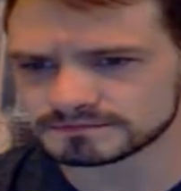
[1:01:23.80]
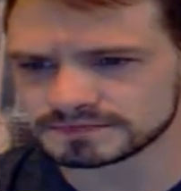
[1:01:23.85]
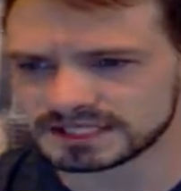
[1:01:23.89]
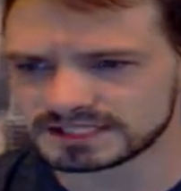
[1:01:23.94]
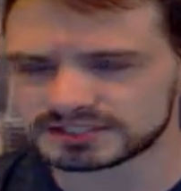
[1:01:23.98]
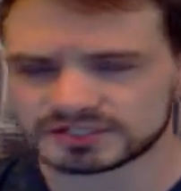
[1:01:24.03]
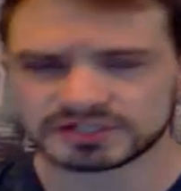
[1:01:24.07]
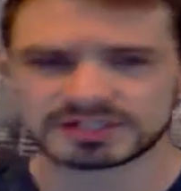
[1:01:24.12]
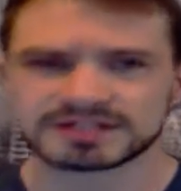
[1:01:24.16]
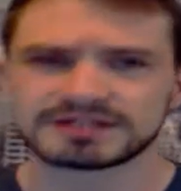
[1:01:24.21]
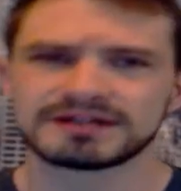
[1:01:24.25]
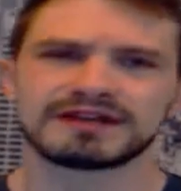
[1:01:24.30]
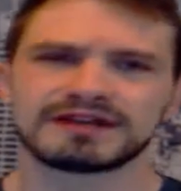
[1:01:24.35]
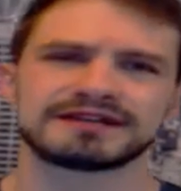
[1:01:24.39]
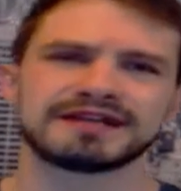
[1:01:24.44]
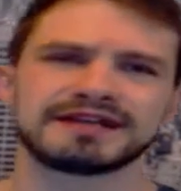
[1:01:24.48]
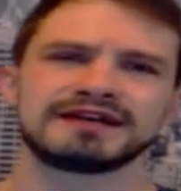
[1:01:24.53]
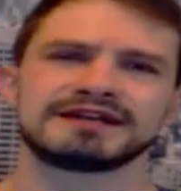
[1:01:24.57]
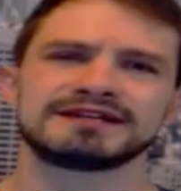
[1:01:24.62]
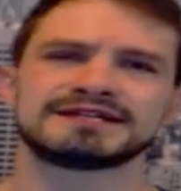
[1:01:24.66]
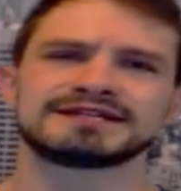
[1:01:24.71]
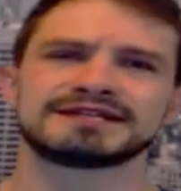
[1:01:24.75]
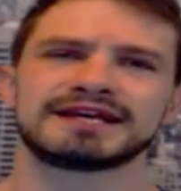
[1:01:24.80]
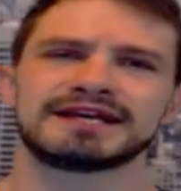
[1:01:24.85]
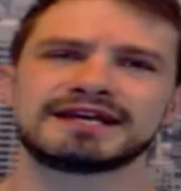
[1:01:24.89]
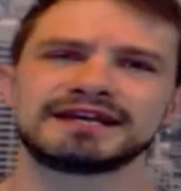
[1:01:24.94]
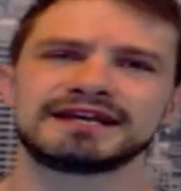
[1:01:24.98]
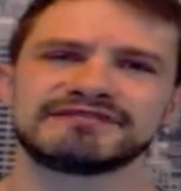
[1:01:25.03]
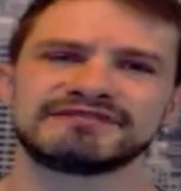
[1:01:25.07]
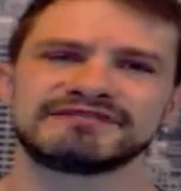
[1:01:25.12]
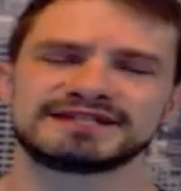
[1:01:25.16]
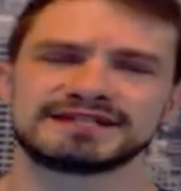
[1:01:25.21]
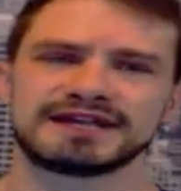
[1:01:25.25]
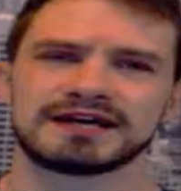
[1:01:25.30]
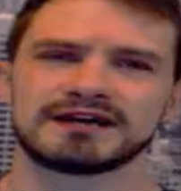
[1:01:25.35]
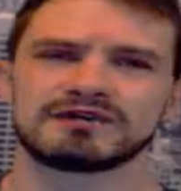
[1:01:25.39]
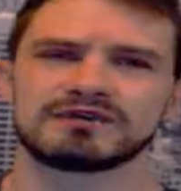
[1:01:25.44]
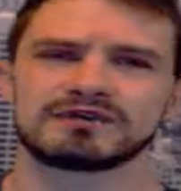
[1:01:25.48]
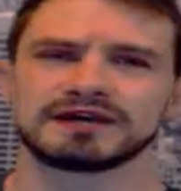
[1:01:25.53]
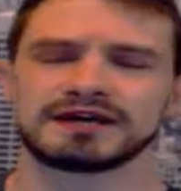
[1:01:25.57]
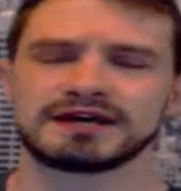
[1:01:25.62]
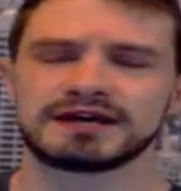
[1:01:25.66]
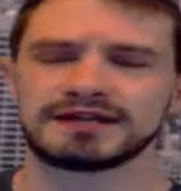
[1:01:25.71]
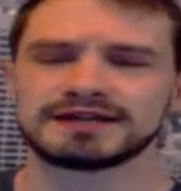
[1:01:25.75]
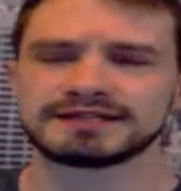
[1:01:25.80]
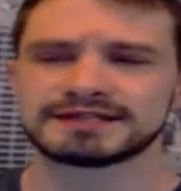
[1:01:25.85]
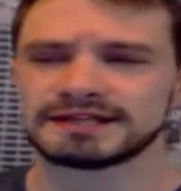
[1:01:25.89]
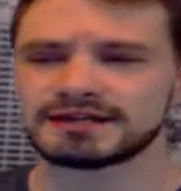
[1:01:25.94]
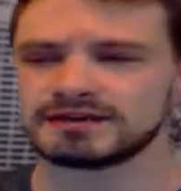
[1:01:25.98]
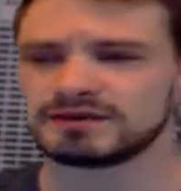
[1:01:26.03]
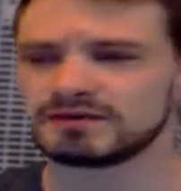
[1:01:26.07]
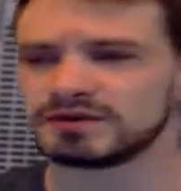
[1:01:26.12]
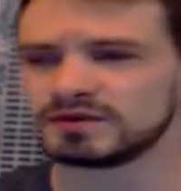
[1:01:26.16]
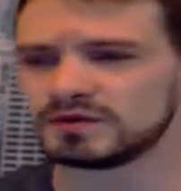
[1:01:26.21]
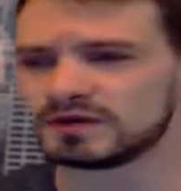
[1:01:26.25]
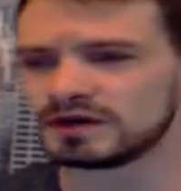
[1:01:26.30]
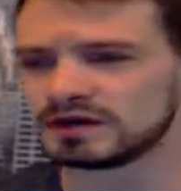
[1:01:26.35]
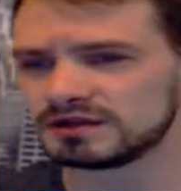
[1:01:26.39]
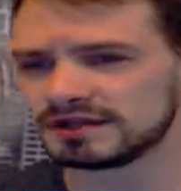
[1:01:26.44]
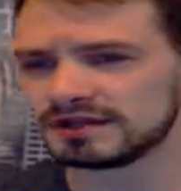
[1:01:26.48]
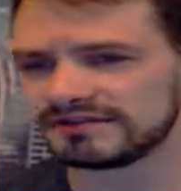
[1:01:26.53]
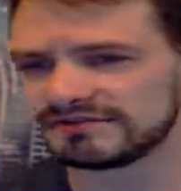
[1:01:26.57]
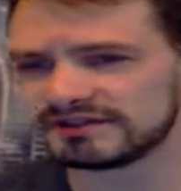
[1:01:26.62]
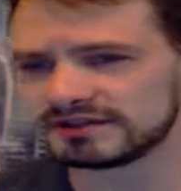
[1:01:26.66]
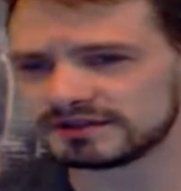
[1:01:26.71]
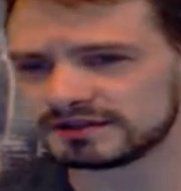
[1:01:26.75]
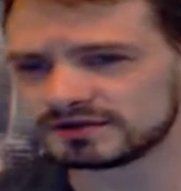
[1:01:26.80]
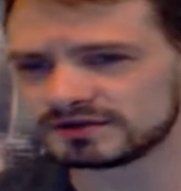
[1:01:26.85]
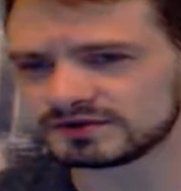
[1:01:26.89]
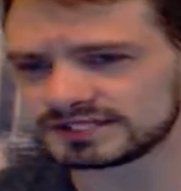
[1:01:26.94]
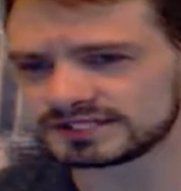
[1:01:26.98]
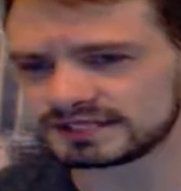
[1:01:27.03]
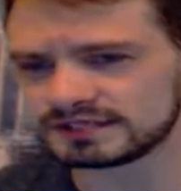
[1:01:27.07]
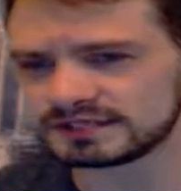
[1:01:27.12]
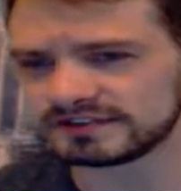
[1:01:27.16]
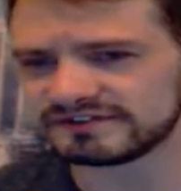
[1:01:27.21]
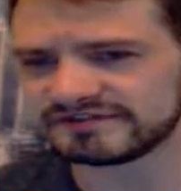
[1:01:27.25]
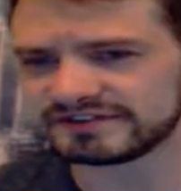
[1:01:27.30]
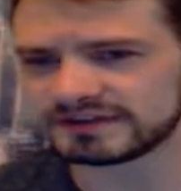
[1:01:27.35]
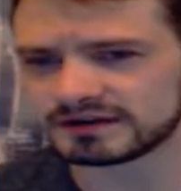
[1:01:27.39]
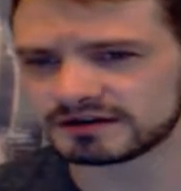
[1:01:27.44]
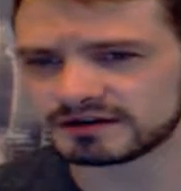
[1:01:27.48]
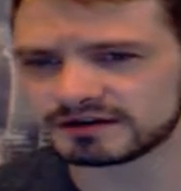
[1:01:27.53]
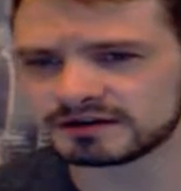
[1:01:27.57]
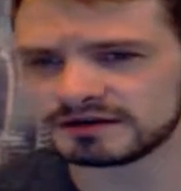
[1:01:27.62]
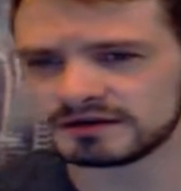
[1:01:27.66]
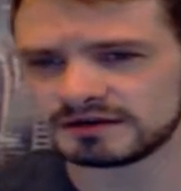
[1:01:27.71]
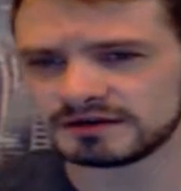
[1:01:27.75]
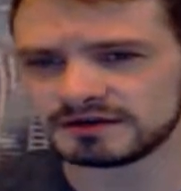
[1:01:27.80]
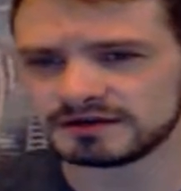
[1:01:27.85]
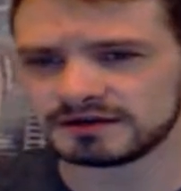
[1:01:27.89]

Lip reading: It's just not that exciting of a town, guys. I know you all love it, those that live here.